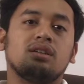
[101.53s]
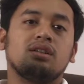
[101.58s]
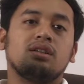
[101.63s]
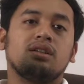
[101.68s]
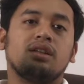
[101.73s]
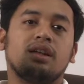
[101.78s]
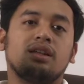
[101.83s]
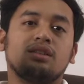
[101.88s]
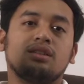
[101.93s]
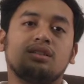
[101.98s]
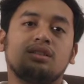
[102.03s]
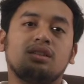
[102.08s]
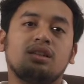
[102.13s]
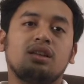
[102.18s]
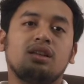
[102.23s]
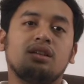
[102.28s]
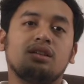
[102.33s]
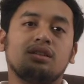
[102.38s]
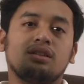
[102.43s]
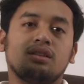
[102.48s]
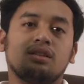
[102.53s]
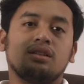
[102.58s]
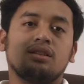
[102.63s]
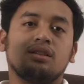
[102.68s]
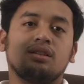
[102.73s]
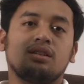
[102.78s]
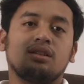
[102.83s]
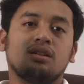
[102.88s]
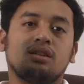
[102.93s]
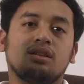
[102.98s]
that state
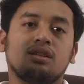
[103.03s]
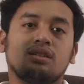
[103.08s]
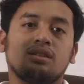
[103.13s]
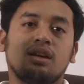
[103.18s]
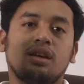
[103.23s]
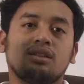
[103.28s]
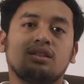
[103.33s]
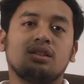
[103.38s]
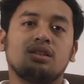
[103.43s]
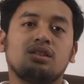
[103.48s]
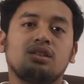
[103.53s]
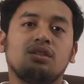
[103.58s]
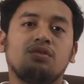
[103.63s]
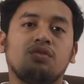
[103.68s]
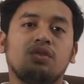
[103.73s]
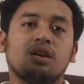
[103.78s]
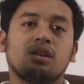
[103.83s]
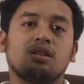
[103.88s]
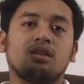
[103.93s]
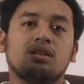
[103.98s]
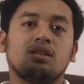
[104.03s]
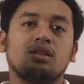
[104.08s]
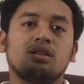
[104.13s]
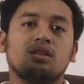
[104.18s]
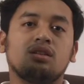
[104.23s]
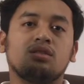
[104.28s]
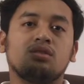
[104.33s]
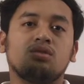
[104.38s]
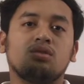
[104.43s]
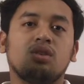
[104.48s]
the essential factor
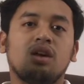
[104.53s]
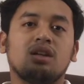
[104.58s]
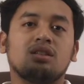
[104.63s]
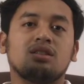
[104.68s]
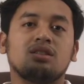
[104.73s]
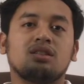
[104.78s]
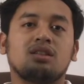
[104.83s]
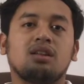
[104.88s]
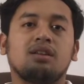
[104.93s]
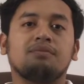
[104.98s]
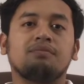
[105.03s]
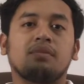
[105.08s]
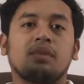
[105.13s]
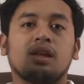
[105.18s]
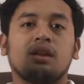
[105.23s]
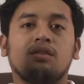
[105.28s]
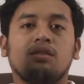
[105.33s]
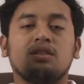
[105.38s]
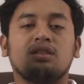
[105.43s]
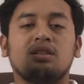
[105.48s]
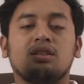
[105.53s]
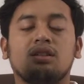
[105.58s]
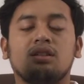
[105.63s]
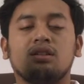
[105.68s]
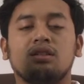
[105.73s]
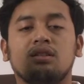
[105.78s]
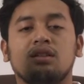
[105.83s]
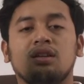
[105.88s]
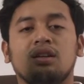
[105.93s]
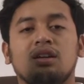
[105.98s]
to ascertain
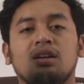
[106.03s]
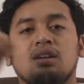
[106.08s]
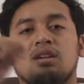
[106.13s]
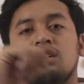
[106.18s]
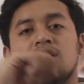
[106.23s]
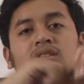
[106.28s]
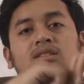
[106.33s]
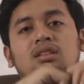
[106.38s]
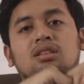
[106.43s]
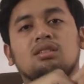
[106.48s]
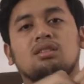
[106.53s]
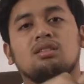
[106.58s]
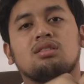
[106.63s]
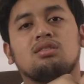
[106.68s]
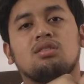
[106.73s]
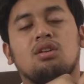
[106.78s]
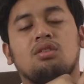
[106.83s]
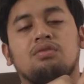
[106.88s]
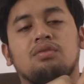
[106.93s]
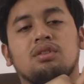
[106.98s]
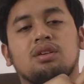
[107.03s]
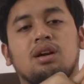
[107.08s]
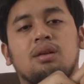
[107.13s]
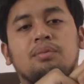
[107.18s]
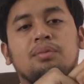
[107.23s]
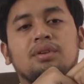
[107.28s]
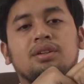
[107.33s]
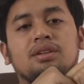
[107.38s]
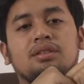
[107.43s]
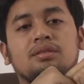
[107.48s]
resident status of a
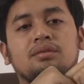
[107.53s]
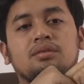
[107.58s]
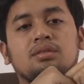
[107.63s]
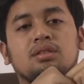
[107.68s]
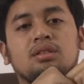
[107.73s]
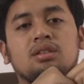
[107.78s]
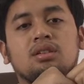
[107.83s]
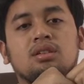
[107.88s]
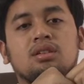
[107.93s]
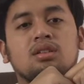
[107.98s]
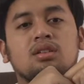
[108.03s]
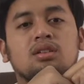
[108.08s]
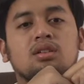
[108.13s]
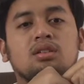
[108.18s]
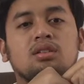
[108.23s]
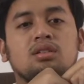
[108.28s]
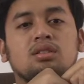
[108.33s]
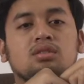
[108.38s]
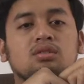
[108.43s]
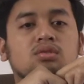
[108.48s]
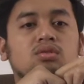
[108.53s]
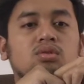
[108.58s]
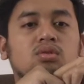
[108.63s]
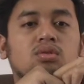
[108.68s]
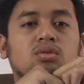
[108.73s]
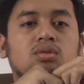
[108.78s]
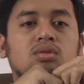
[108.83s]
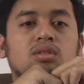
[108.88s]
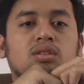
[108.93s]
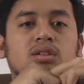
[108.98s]
company.
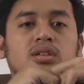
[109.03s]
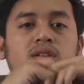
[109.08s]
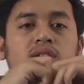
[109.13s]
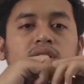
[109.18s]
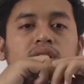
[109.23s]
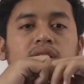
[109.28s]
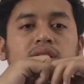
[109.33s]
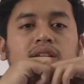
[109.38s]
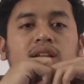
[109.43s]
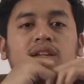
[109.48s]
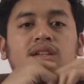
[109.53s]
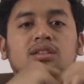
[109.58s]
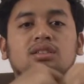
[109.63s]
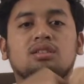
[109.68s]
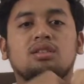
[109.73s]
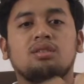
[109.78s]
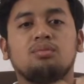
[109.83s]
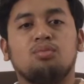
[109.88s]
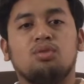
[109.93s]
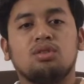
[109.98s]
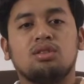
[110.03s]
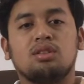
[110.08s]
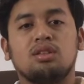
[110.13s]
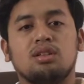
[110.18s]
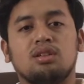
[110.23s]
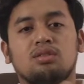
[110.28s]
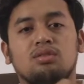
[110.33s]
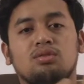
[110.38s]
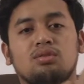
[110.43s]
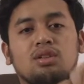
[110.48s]
So that is
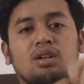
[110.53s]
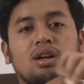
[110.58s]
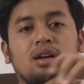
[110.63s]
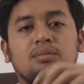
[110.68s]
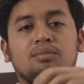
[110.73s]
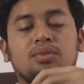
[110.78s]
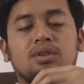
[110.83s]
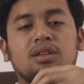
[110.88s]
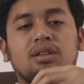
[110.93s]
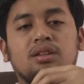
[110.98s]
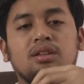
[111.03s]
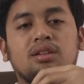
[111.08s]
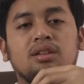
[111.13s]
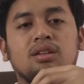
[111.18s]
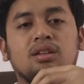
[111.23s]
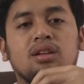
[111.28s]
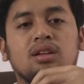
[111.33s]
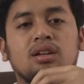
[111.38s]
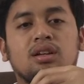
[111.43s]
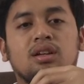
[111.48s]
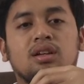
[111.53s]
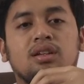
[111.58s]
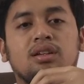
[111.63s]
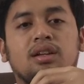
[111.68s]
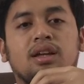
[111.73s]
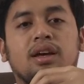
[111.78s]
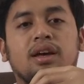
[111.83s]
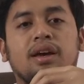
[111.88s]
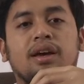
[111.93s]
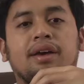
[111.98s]
important to the company
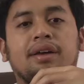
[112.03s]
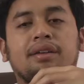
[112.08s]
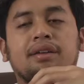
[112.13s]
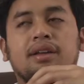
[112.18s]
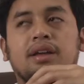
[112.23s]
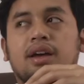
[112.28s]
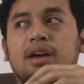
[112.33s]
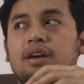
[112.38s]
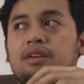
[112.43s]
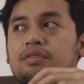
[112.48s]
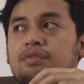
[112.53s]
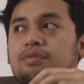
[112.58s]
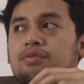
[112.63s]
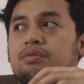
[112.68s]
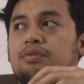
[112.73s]
that have